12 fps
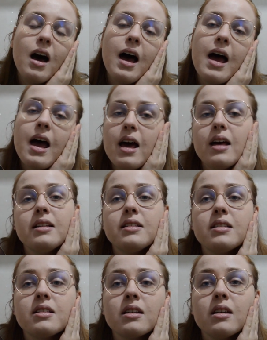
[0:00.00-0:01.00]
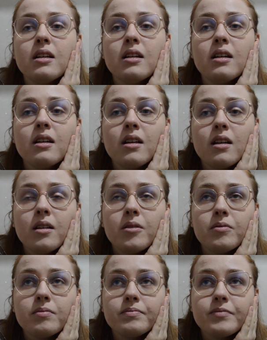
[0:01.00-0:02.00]
And
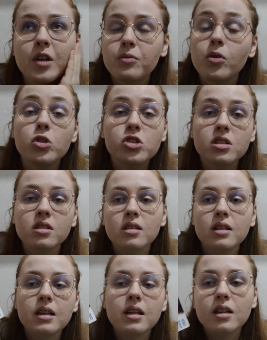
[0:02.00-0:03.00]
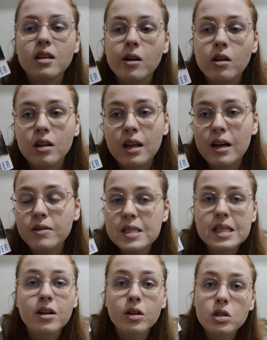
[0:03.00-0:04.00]
unfortunately, there are a lot of
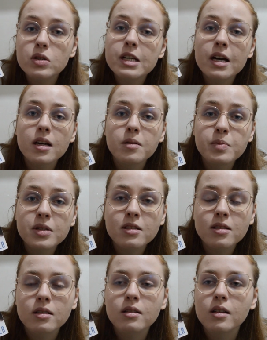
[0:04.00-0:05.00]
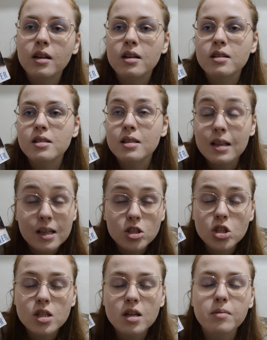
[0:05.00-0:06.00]
stereotypes, a lot of slut
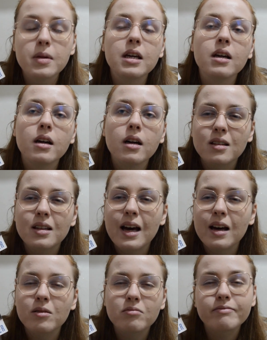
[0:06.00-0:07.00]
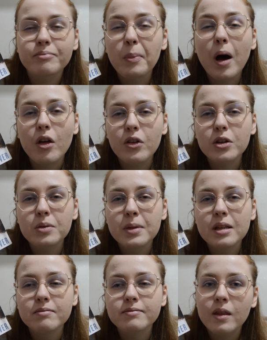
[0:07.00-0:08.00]
shaming that bothered me.